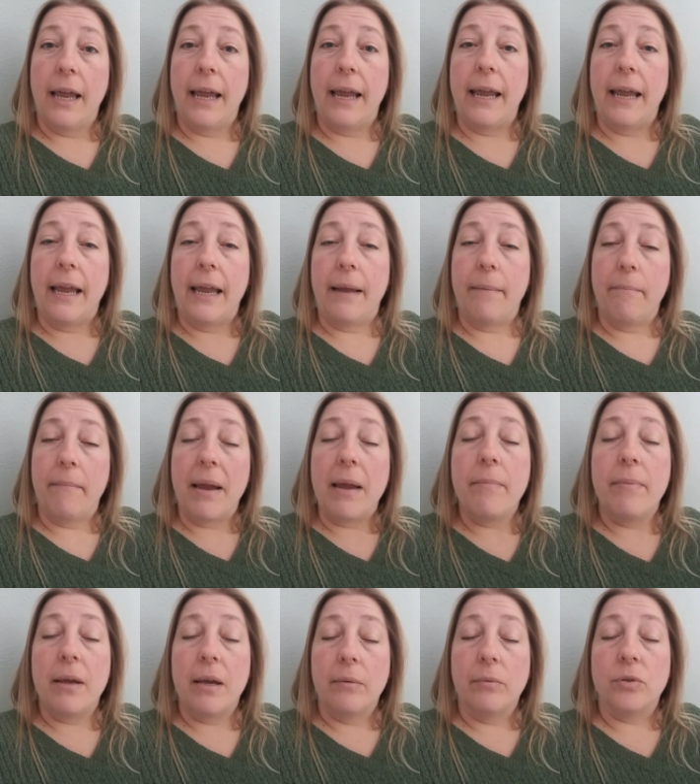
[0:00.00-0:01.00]
it may
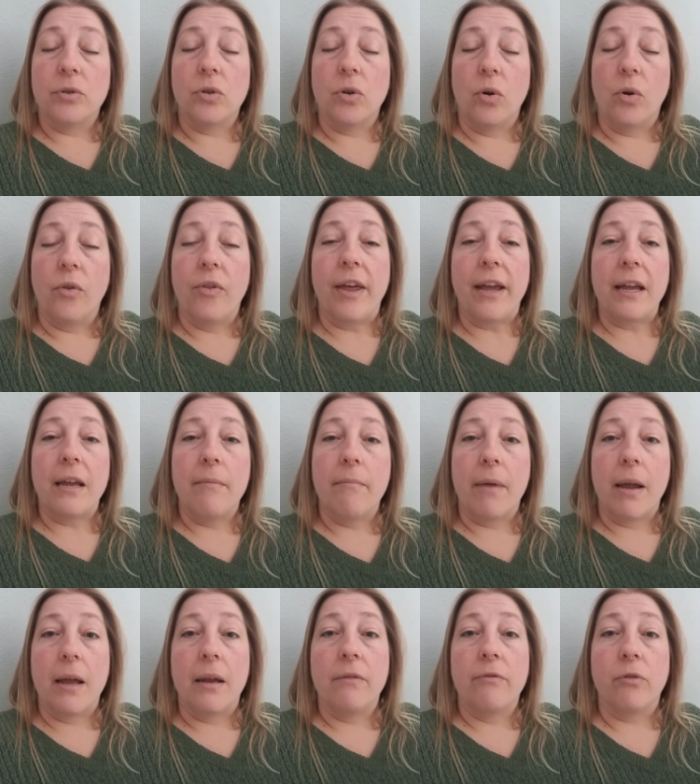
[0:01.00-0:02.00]
be able to hold that
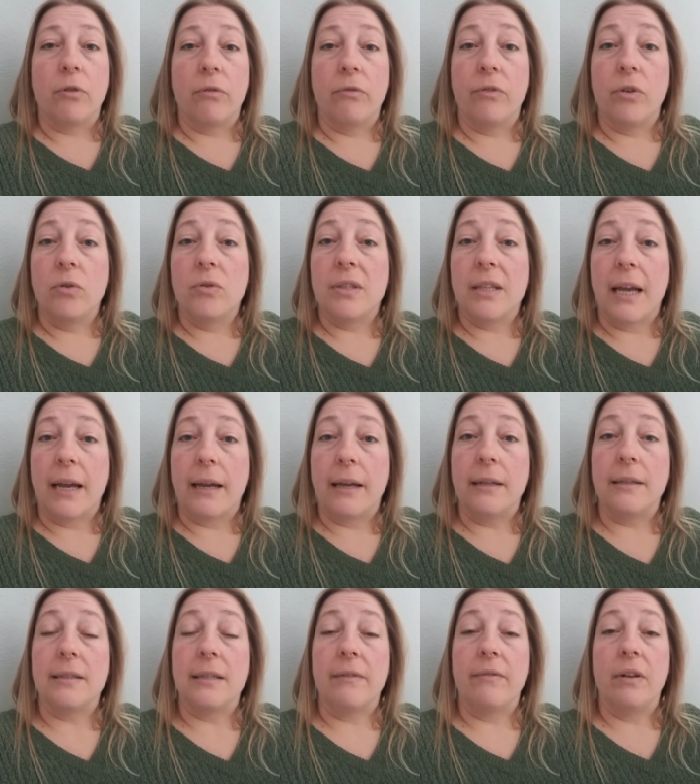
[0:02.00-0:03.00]
command for a few
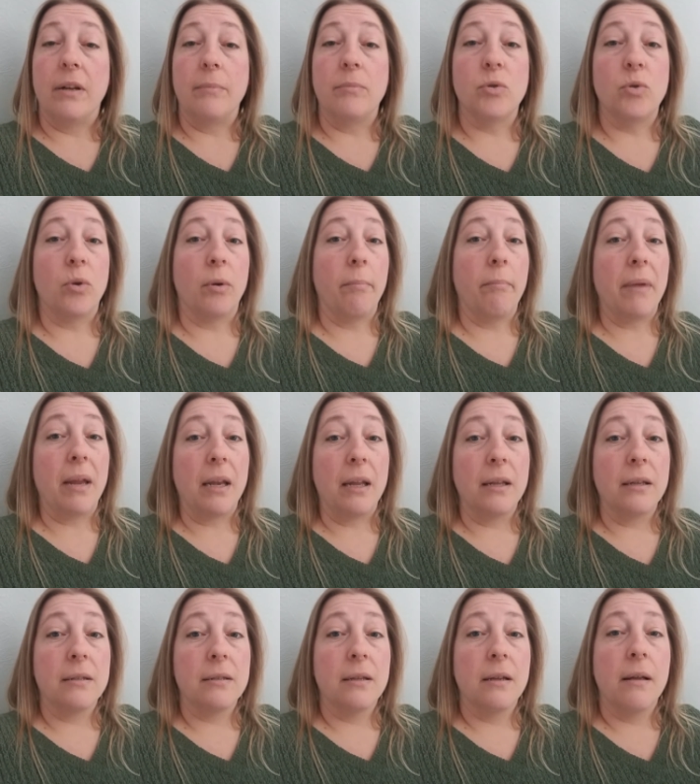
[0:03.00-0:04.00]
seconds, even up to a
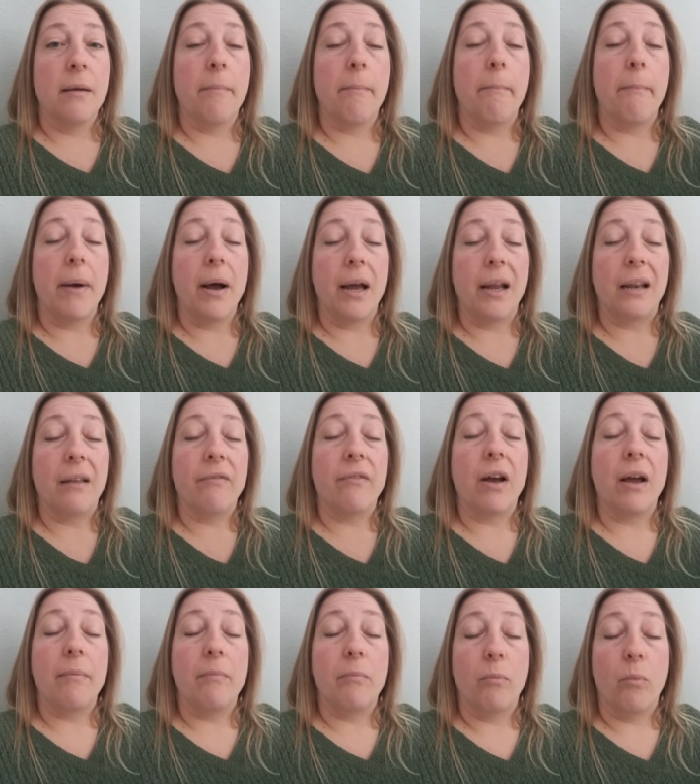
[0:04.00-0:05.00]
minute, but if
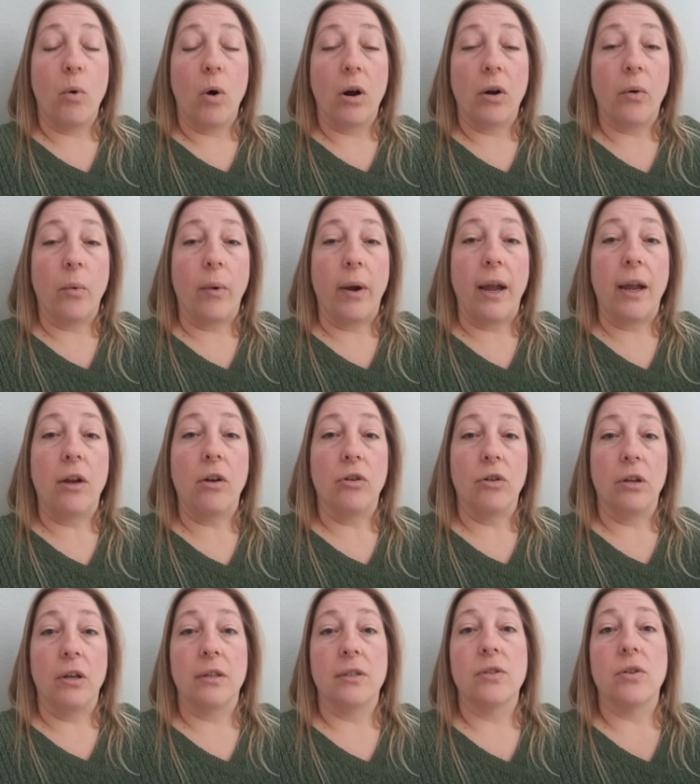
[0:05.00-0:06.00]
I walk away, your
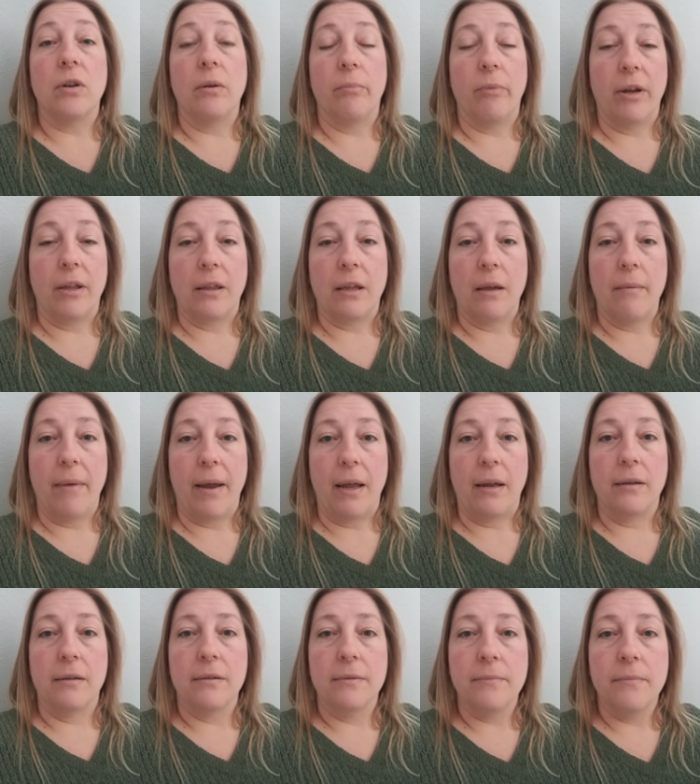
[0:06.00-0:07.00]
dog's going to break the command.
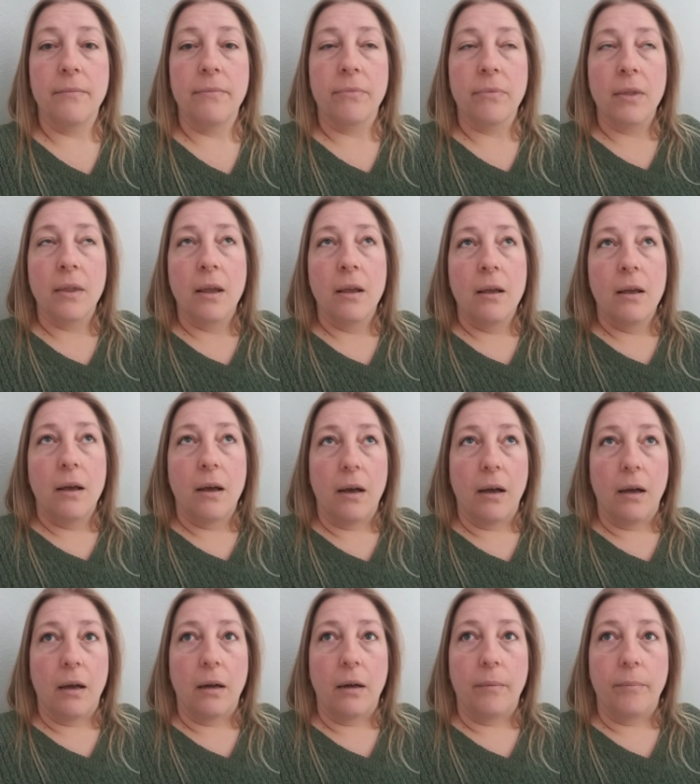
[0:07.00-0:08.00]

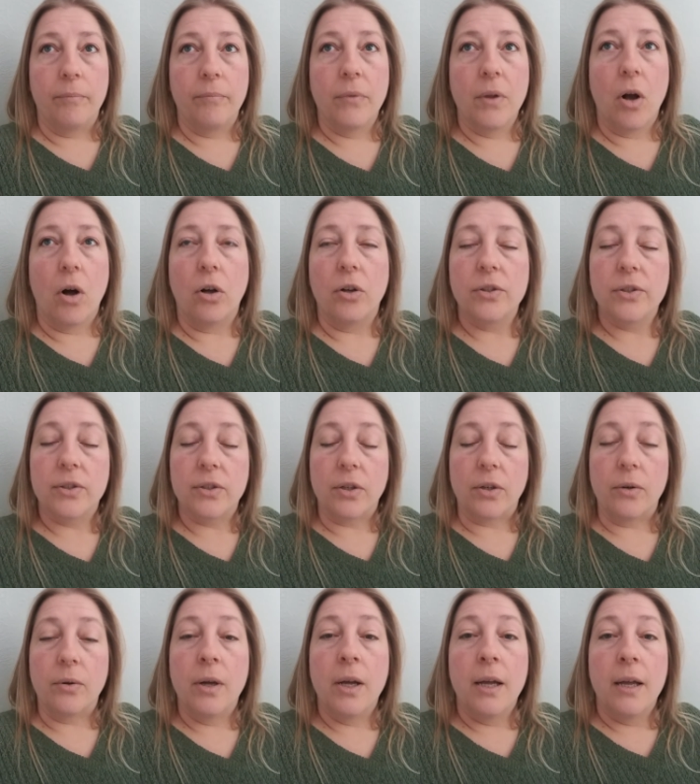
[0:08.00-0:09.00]
Um, also,